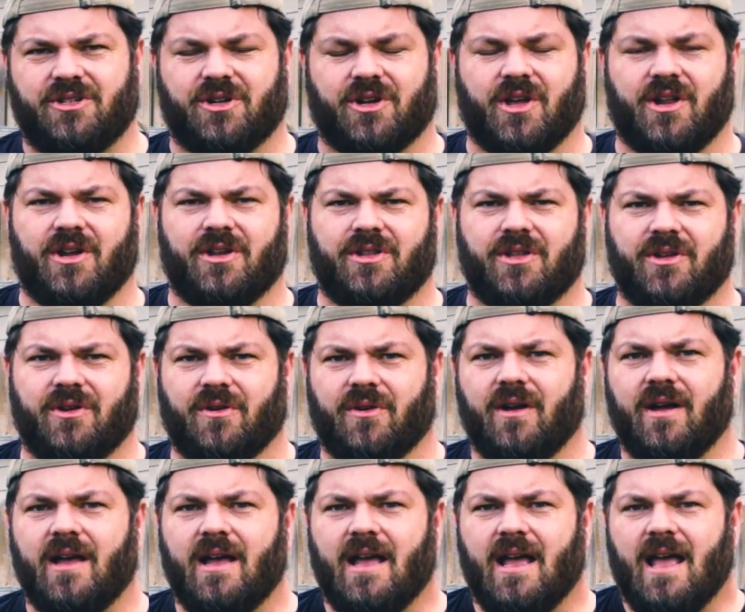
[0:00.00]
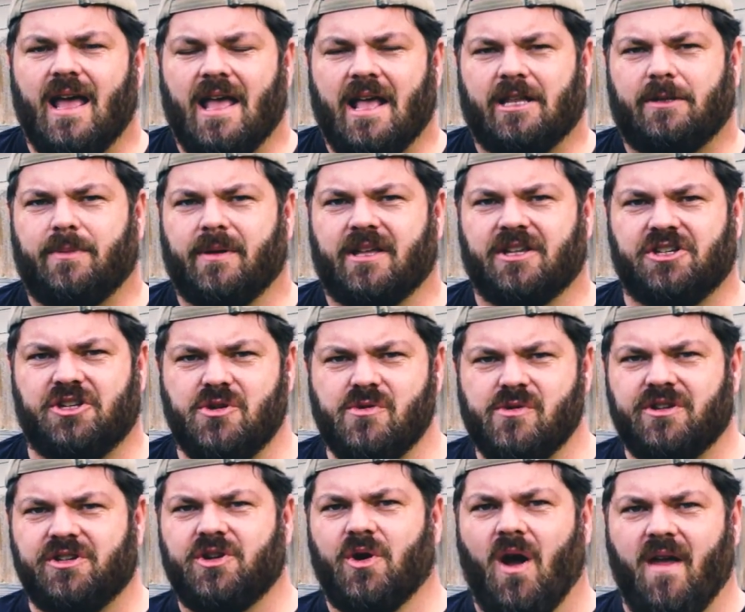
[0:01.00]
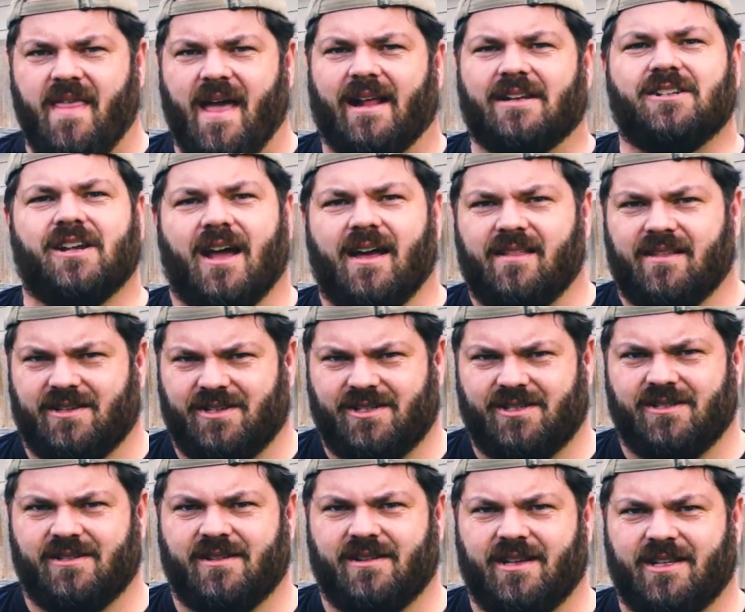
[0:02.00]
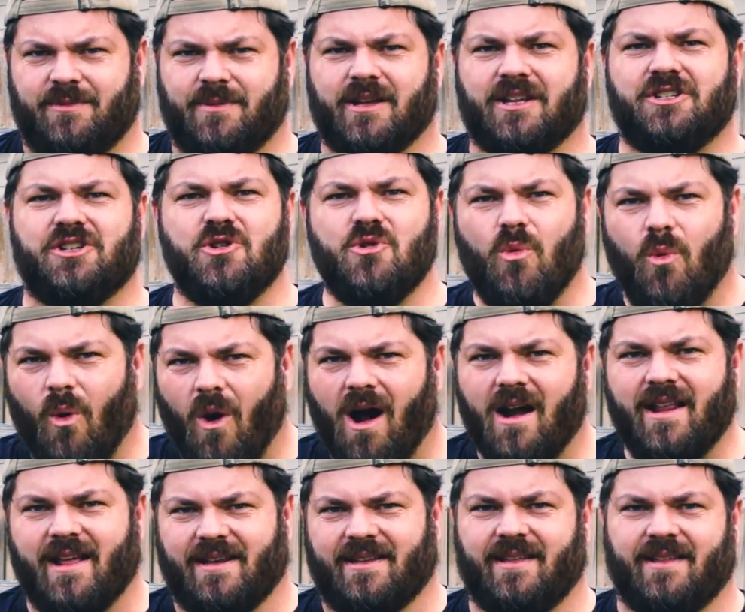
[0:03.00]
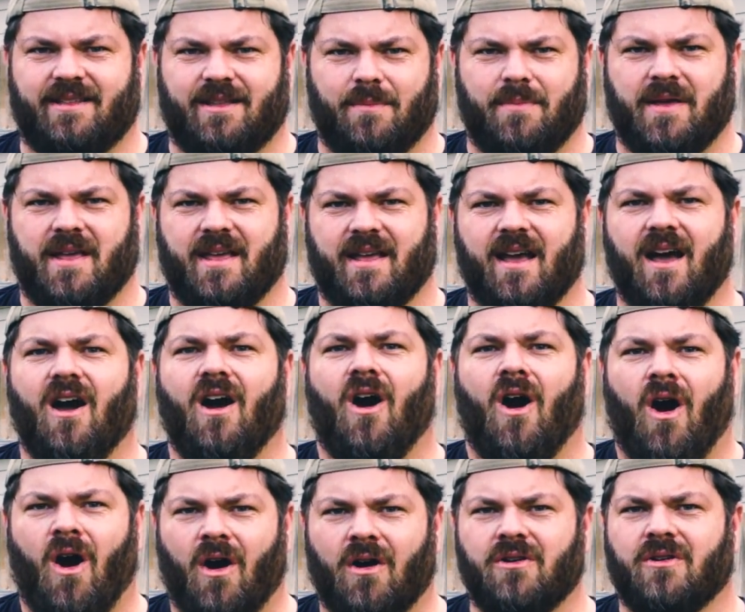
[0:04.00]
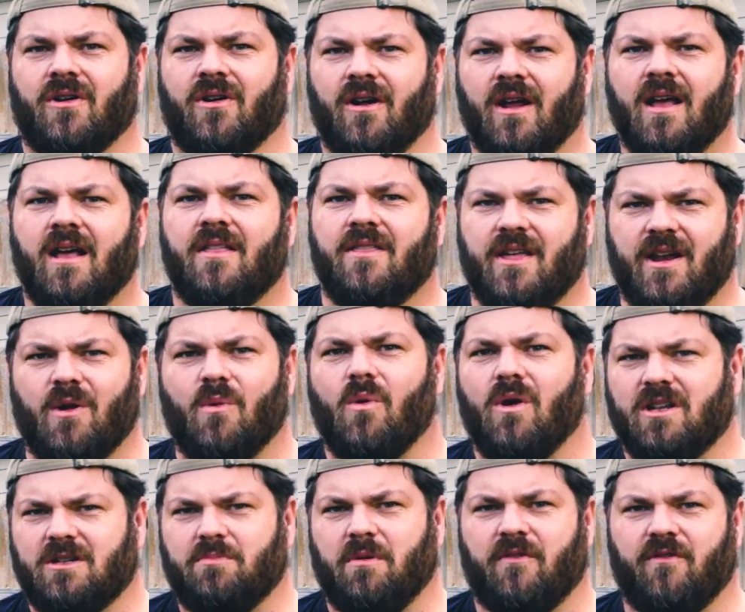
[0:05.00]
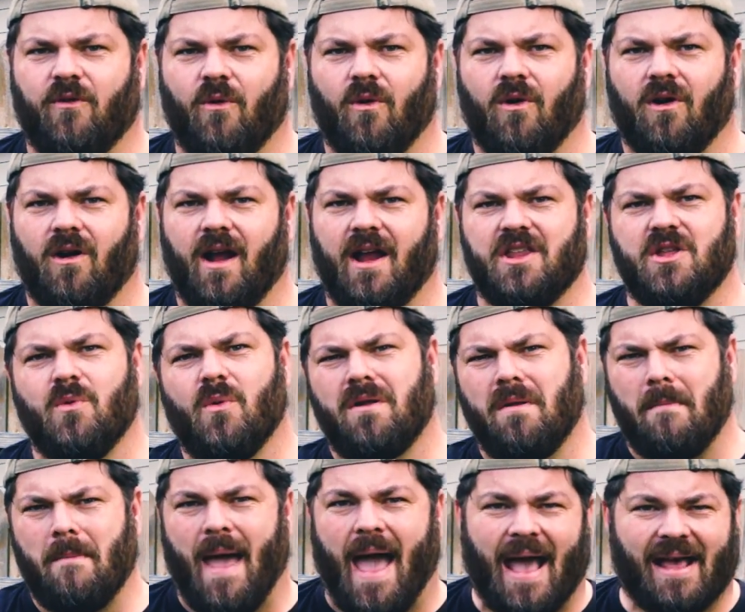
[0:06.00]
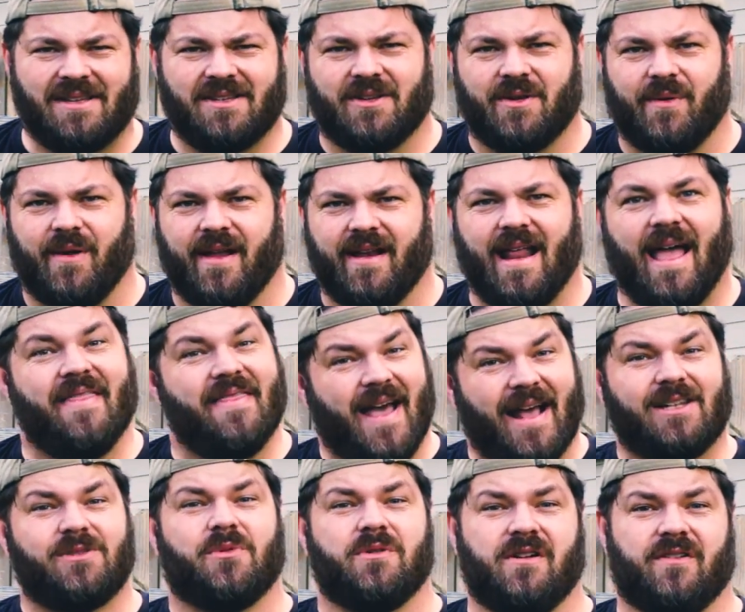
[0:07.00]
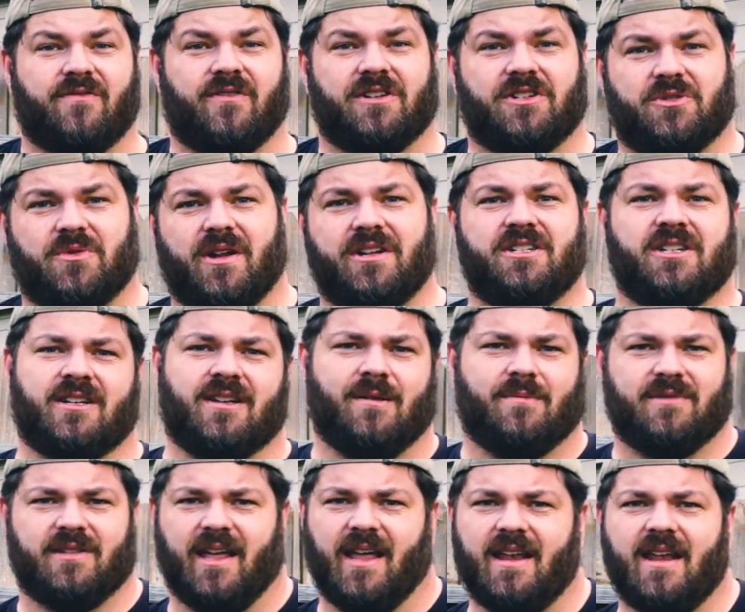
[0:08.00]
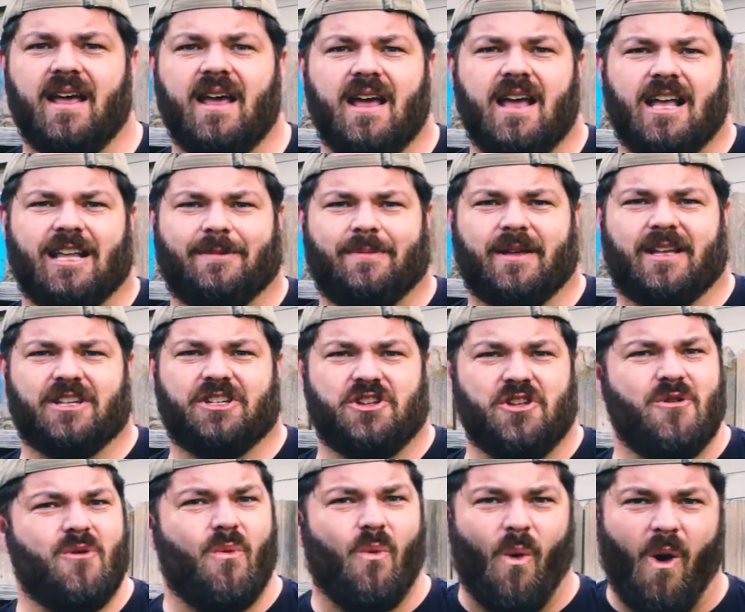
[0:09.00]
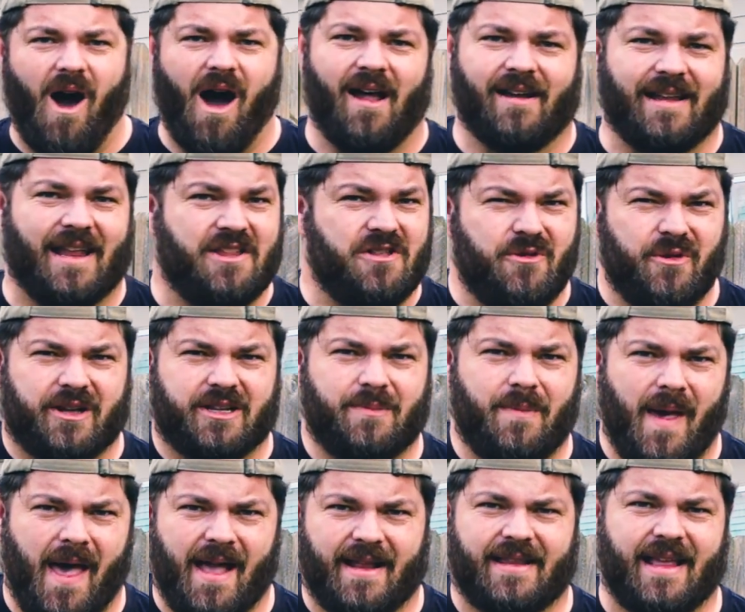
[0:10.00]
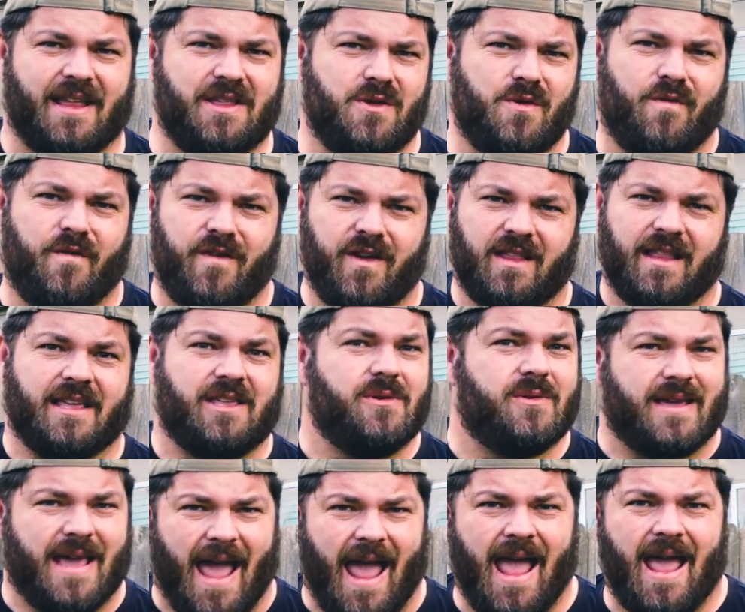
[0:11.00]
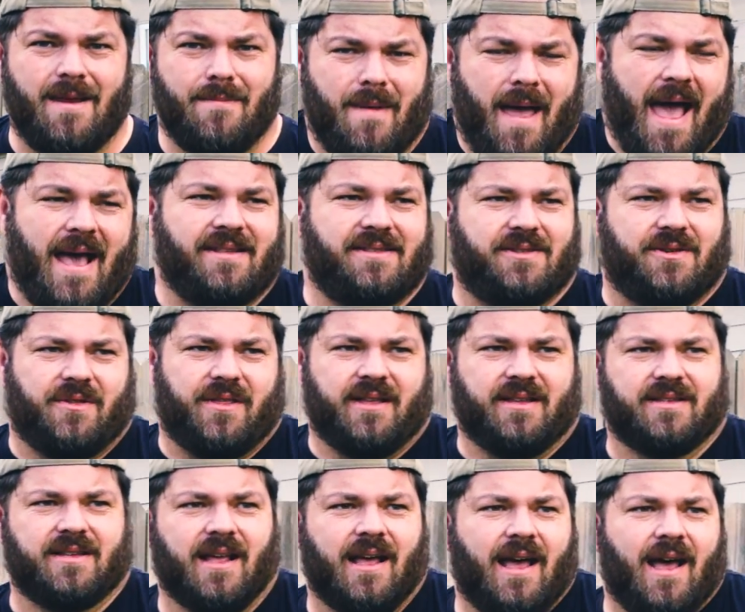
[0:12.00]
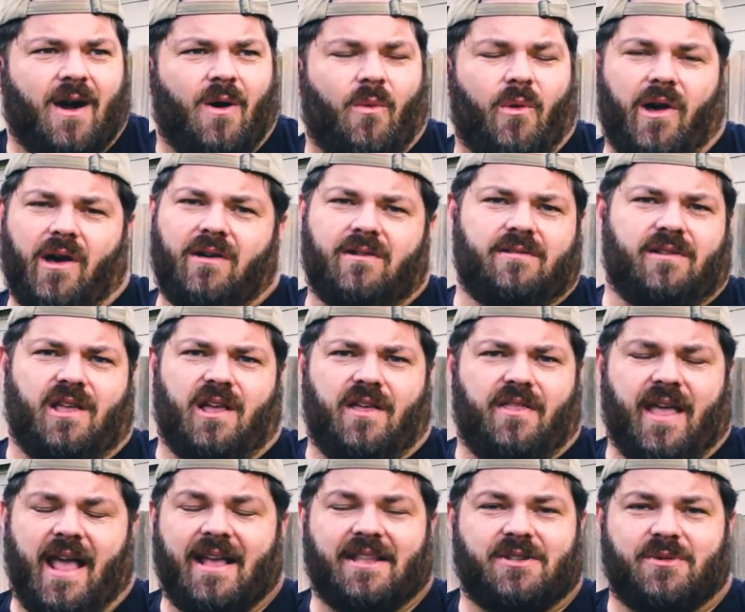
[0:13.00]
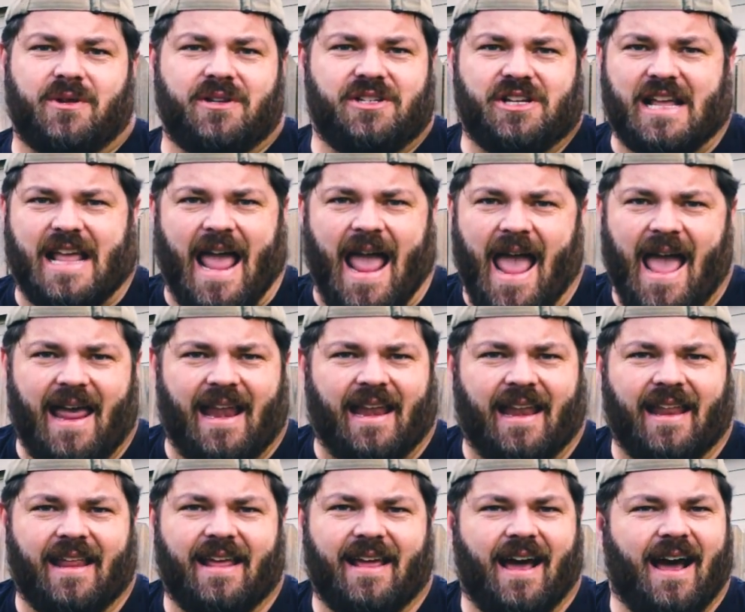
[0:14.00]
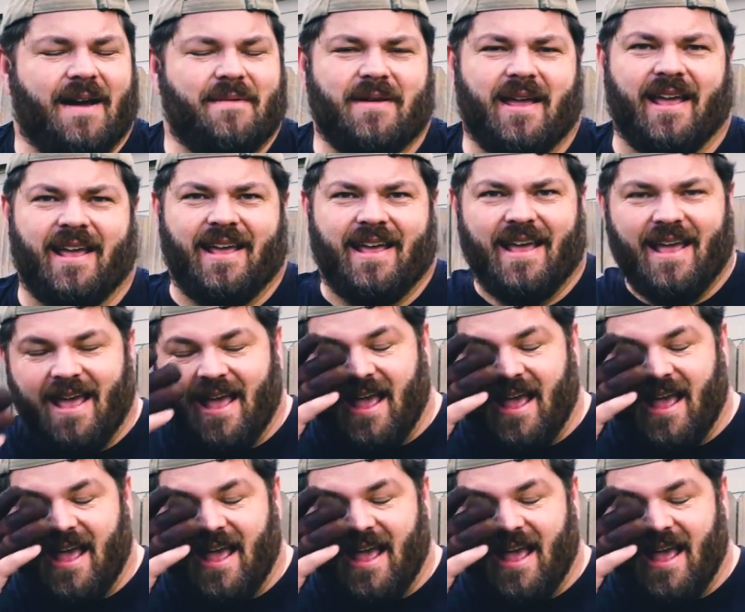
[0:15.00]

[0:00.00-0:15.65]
it is you're going to do. It's because you enjoy that challenge. It's because you want it to be harder than it was before, and you want to master it. And that's where your frustration comes in, is because you want and you expect and you feel like you can master this. Well, the answer is you can. I mean,